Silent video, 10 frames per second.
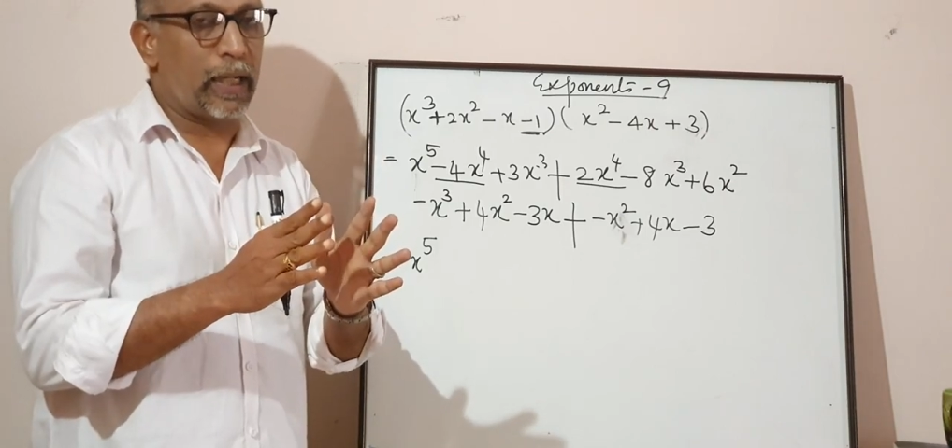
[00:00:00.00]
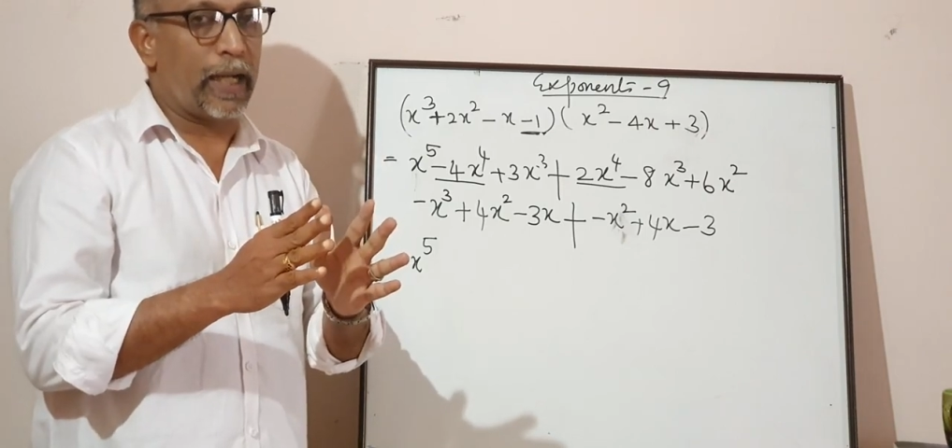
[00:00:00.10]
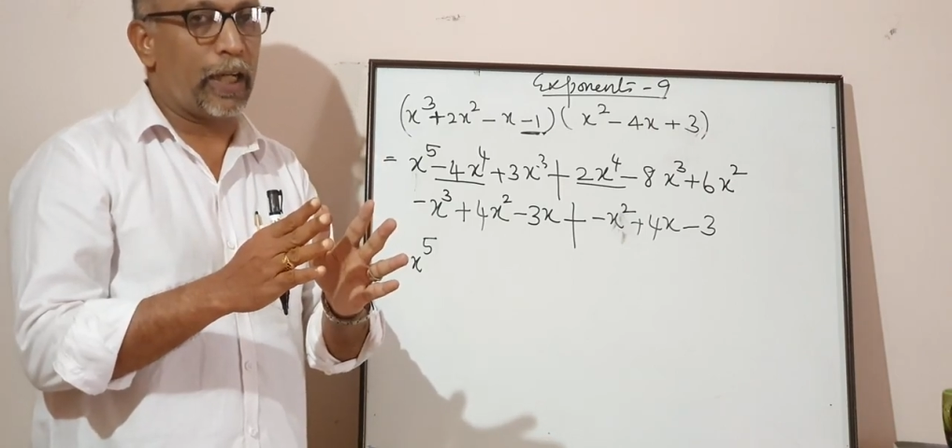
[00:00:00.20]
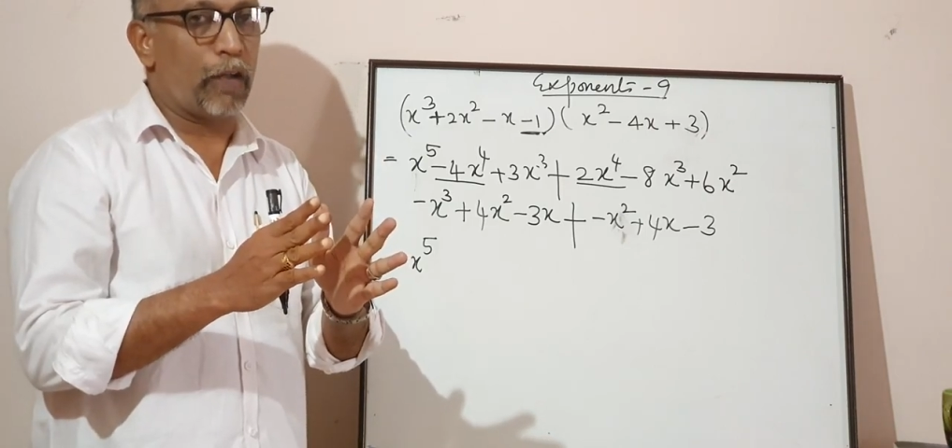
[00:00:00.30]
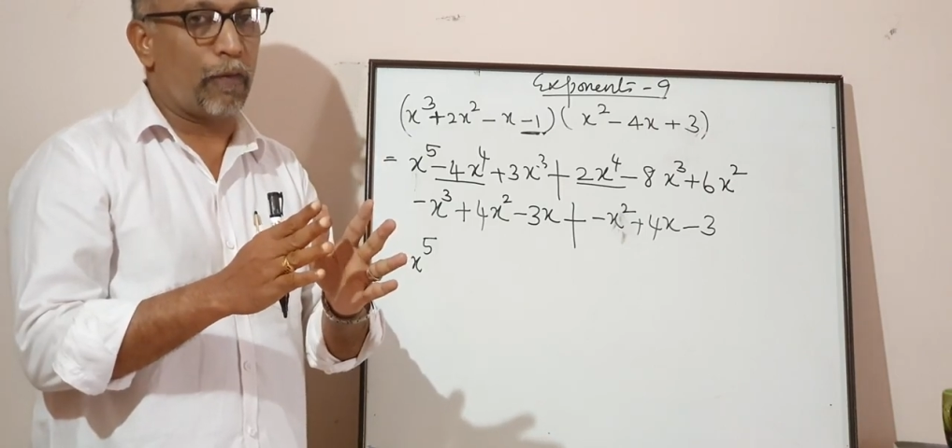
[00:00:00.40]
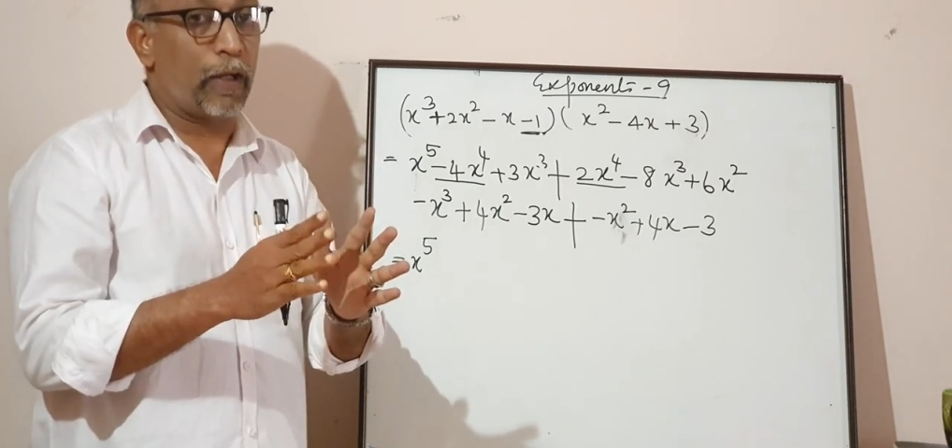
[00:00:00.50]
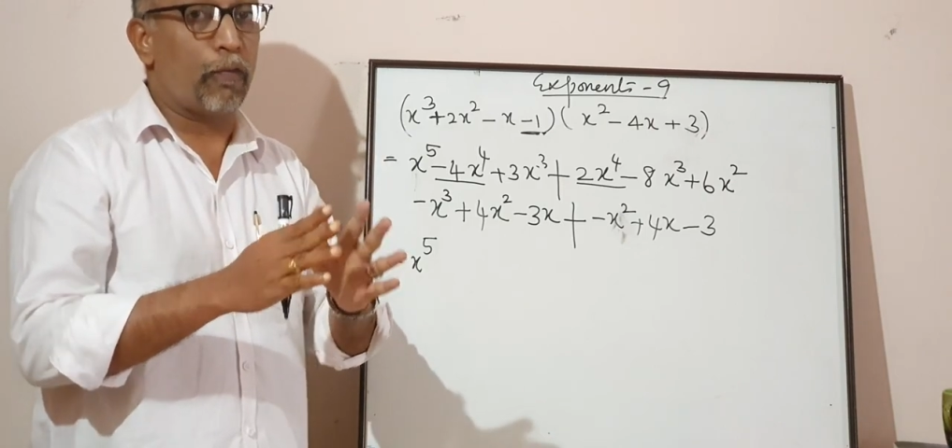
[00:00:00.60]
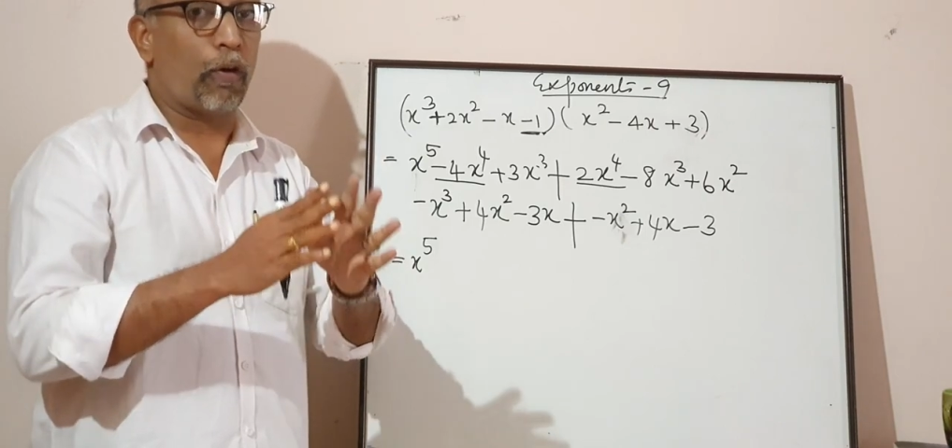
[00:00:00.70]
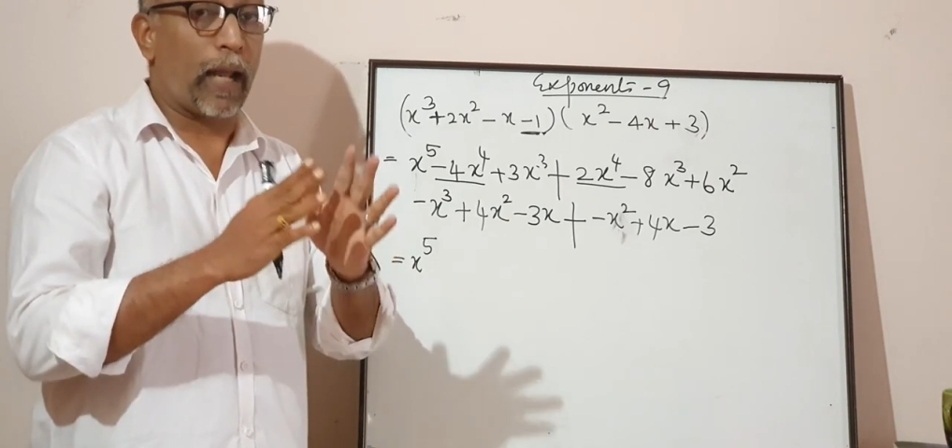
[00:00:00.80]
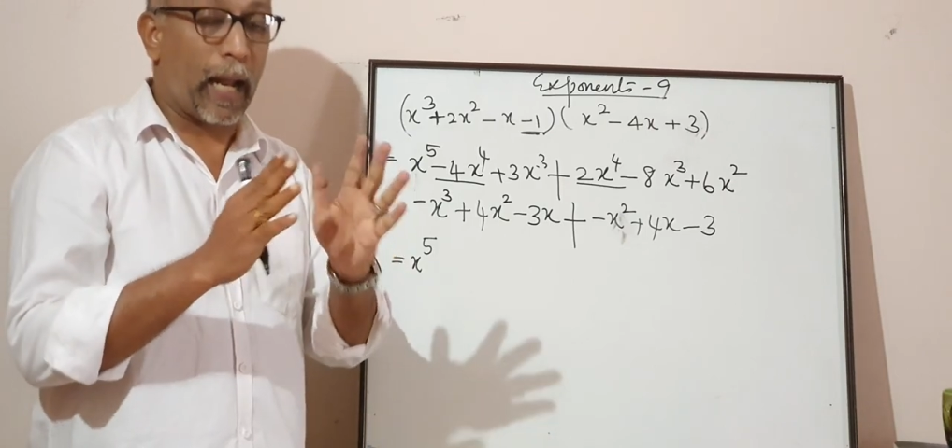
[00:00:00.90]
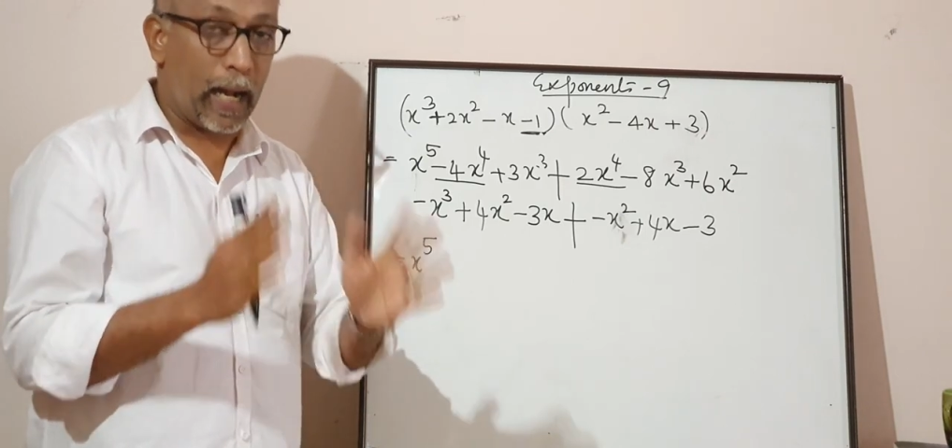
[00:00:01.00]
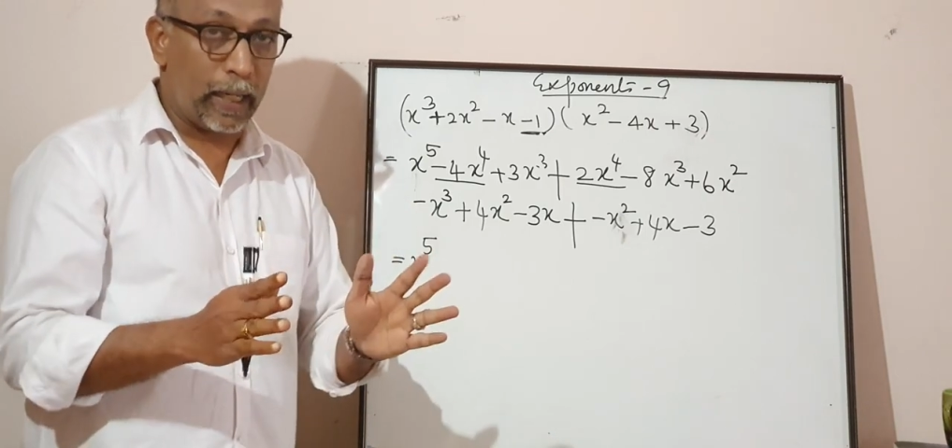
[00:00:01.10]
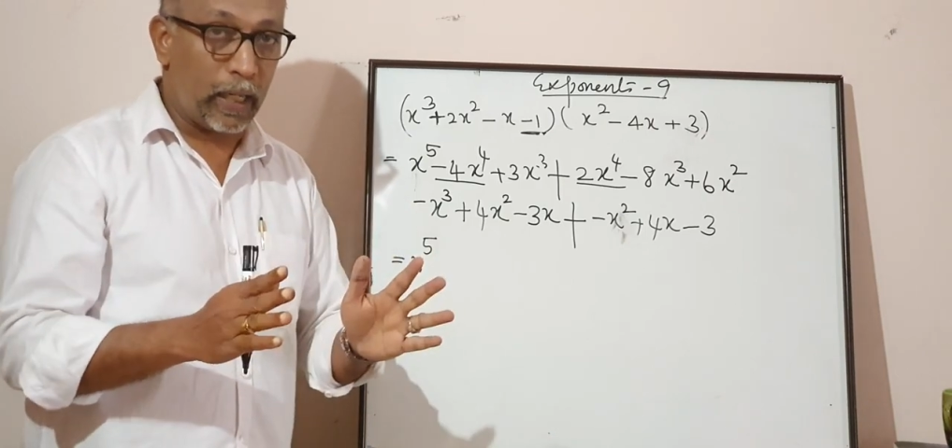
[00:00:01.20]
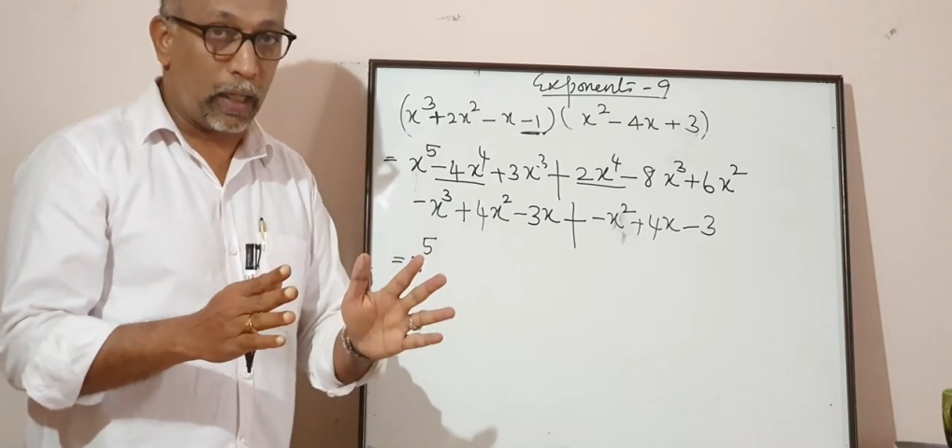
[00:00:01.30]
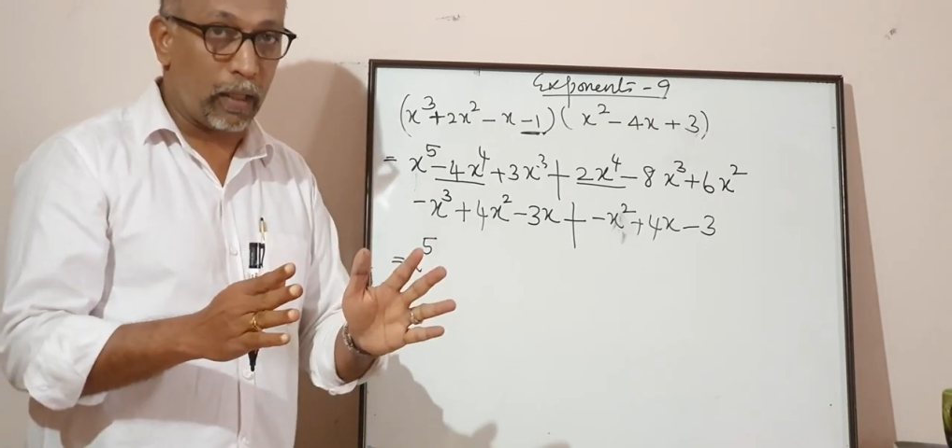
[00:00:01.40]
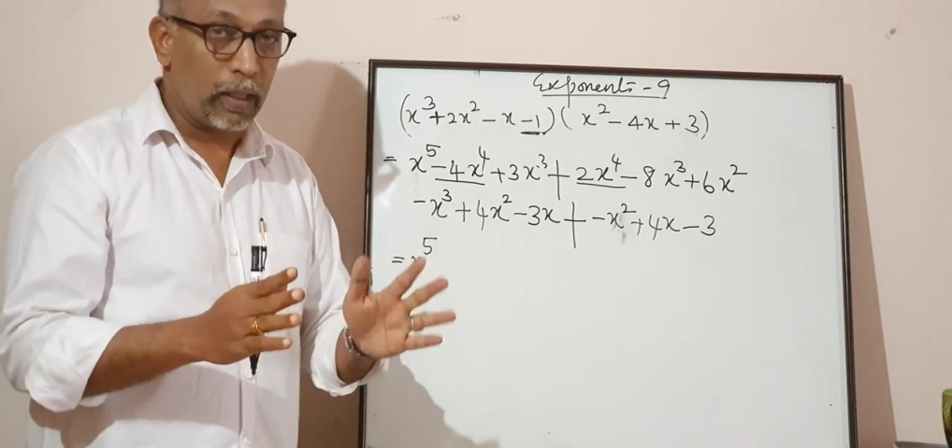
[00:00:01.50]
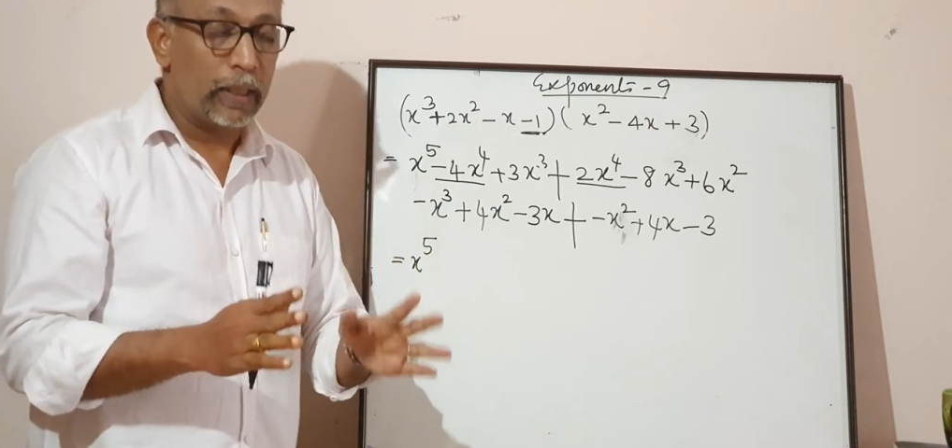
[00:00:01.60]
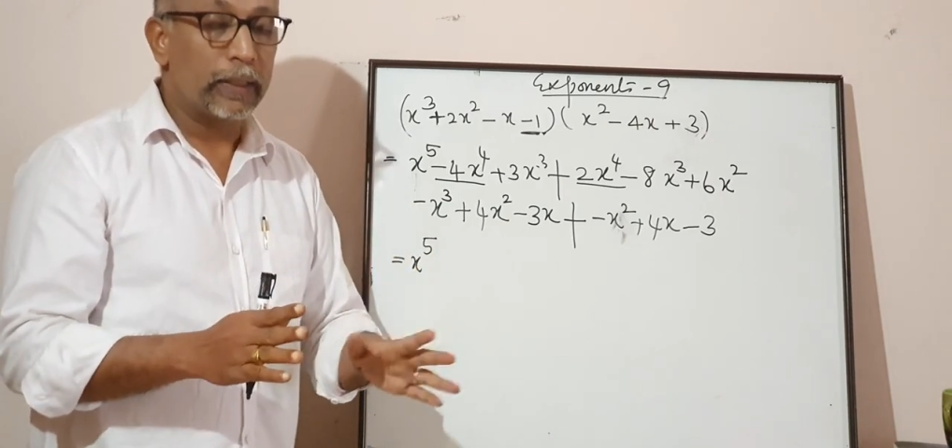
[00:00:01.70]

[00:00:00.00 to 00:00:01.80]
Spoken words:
identified for adding,